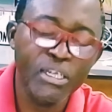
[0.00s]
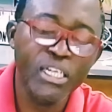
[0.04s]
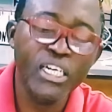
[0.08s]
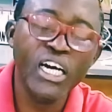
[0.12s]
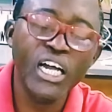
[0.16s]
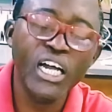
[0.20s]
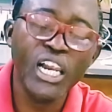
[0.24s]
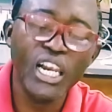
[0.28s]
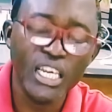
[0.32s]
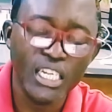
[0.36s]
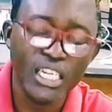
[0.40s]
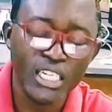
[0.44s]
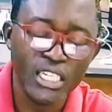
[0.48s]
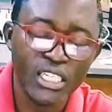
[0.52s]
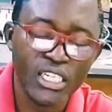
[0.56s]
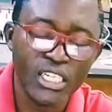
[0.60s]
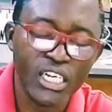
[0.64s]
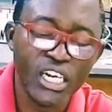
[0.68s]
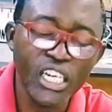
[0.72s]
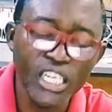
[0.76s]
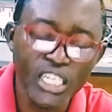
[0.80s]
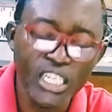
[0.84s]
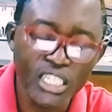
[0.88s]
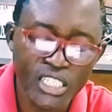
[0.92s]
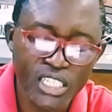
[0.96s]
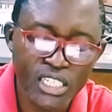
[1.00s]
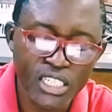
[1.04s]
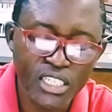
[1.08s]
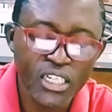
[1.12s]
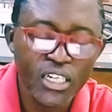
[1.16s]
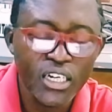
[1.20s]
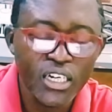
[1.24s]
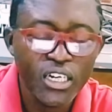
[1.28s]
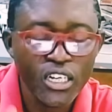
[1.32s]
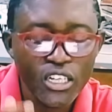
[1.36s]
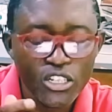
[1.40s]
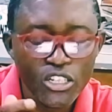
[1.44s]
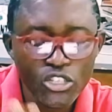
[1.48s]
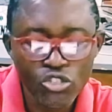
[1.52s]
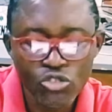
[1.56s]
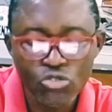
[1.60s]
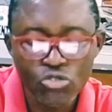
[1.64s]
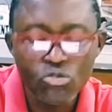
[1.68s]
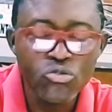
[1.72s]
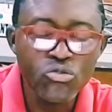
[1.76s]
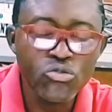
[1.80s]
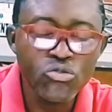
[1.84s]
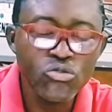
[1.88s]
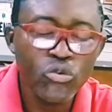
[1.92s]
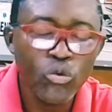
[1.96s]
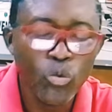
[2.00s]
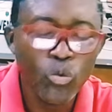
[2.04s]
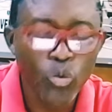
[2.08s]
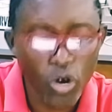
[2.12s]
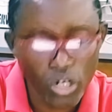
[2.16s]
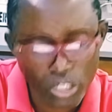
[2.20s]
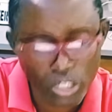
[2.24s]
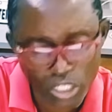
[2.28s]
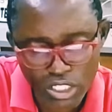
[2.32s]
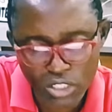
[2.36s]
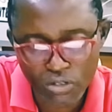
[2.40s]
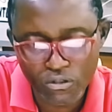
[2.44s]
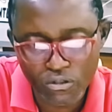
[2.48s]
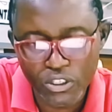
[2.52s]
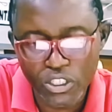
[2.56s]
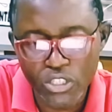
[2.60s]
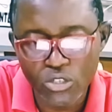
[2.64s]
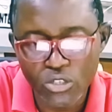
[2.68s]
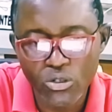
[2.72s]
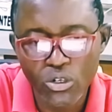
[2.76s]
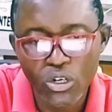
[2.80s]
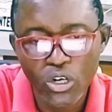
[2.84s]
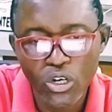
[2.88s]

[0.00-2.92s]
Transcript: clicked to watch the video.